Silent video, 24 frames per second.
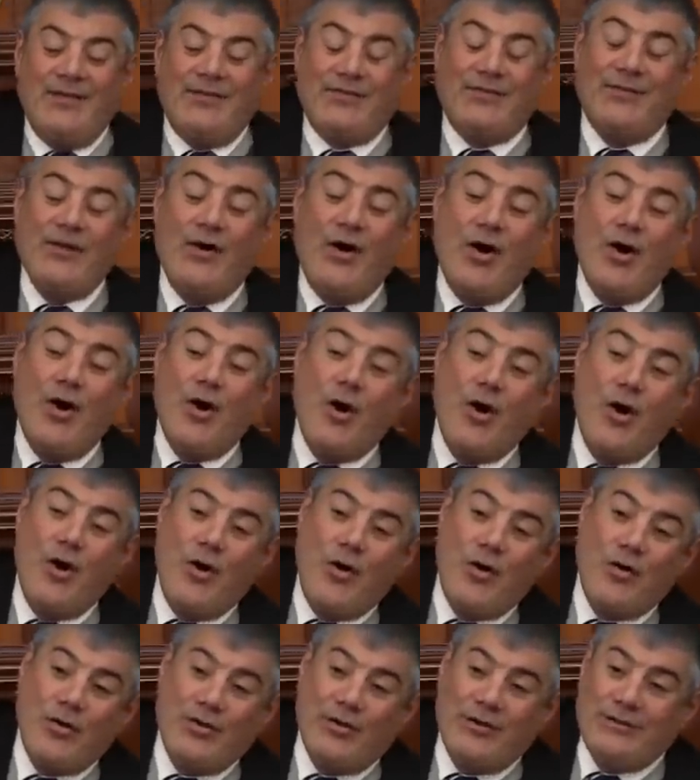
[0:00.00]

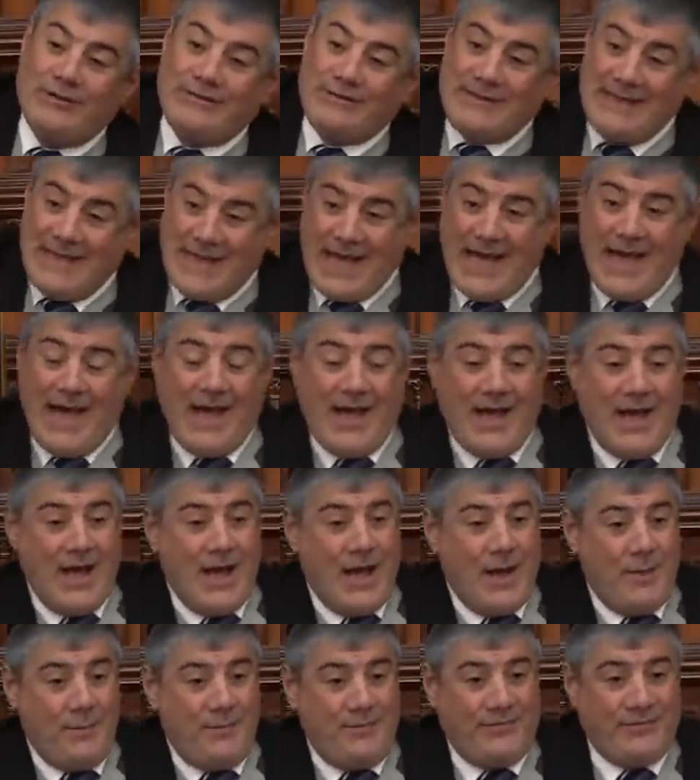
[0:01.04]
So, the
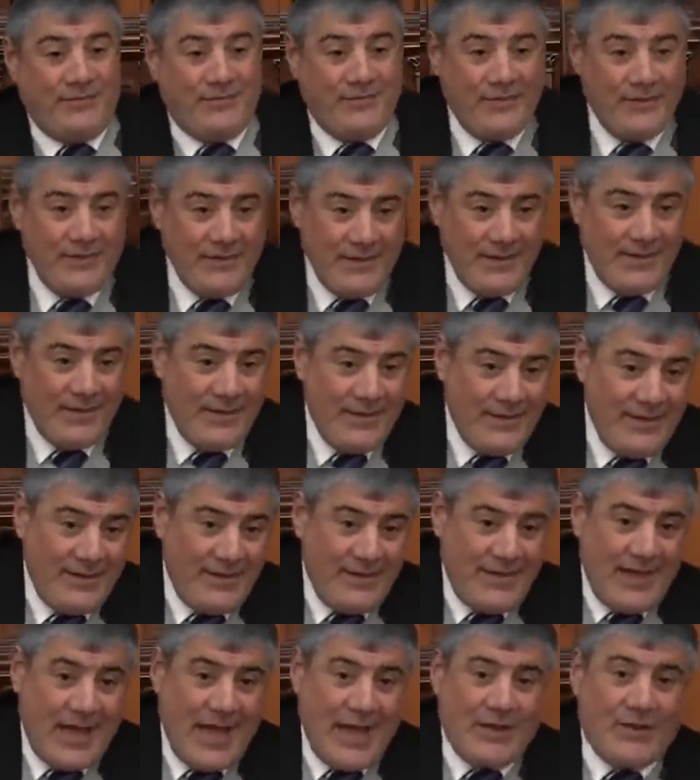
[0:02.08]
Arabs,
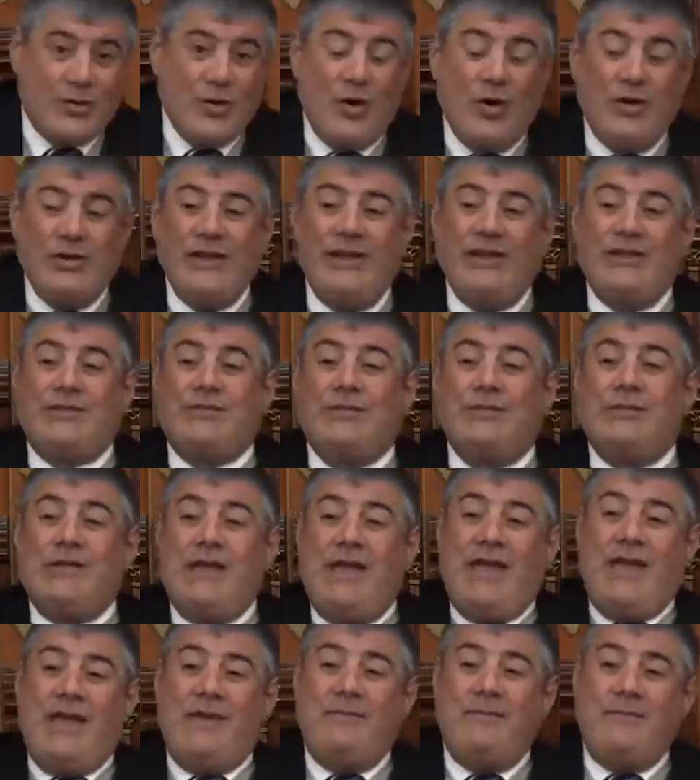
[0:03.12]
according to
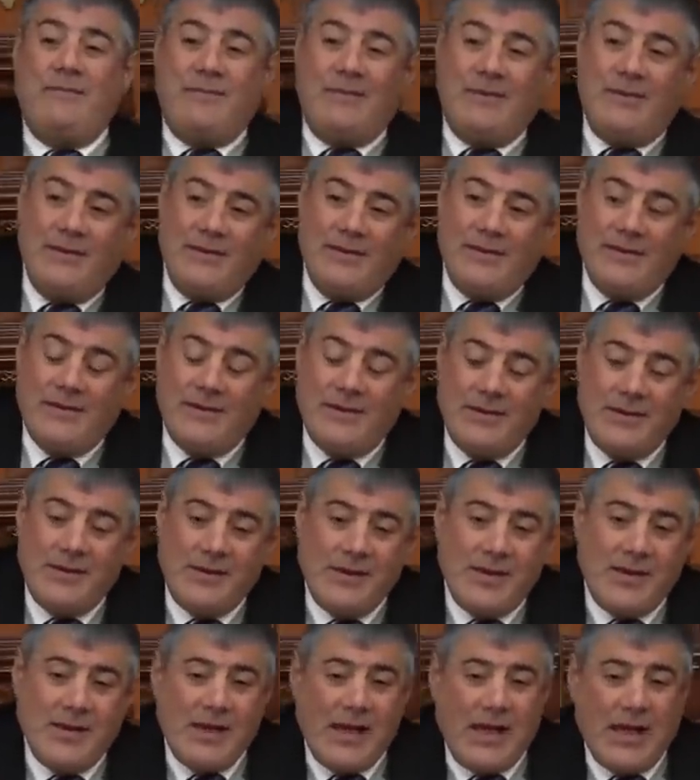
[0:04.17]
them,
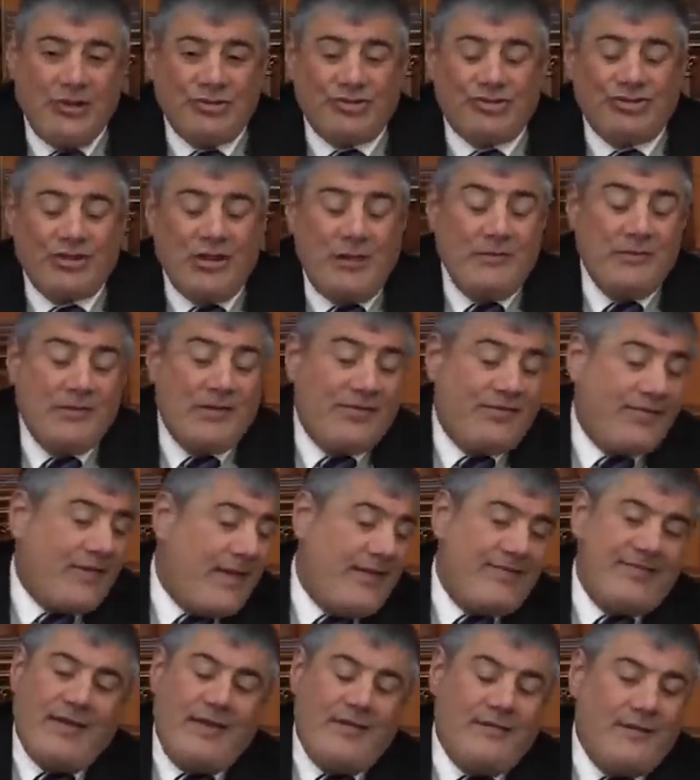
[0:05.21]
Hashem
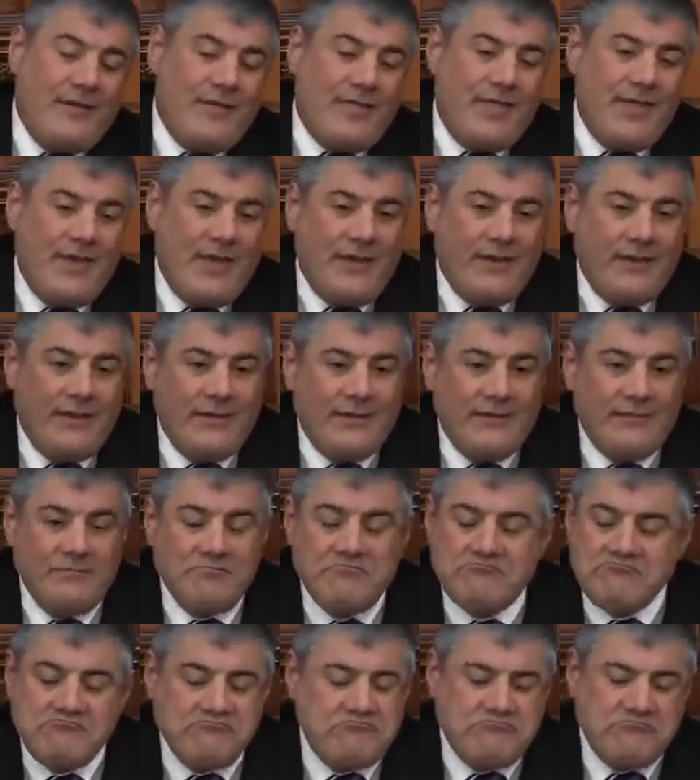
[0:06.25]
decides everything.
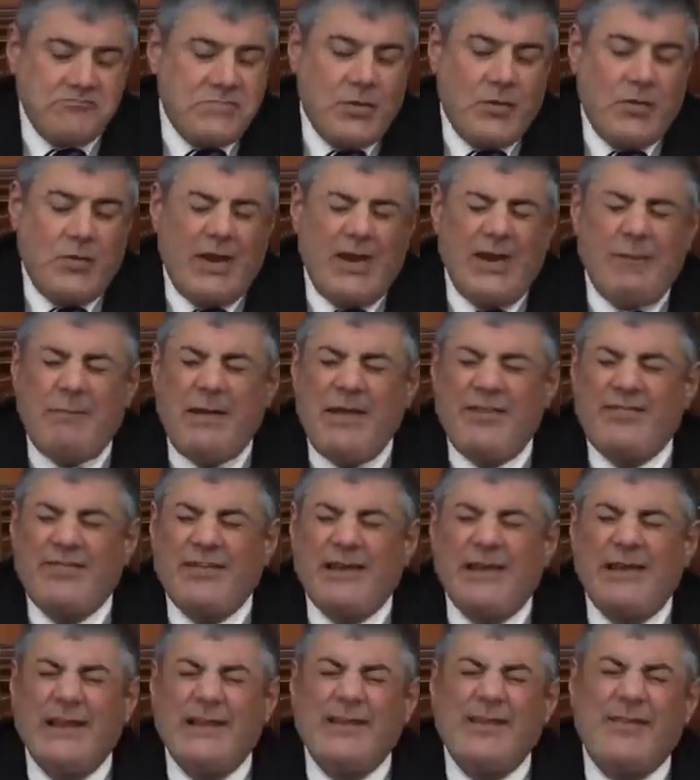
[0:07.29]
You
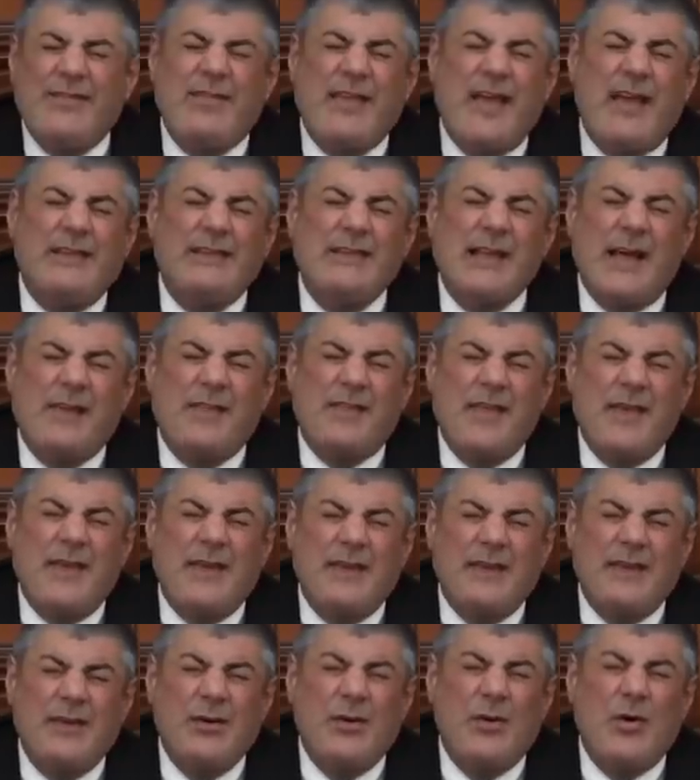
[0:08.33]
basically decide
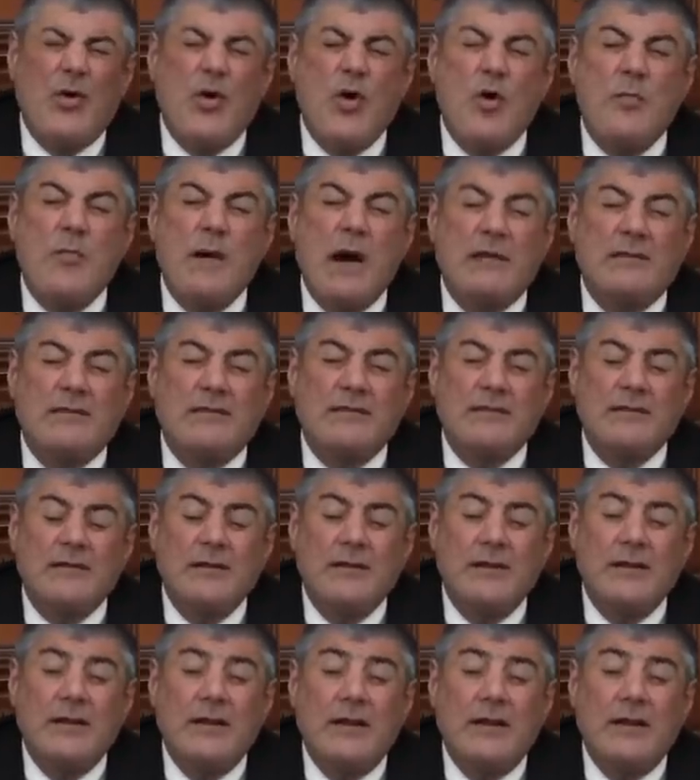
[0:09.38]
nothing. You're a robot.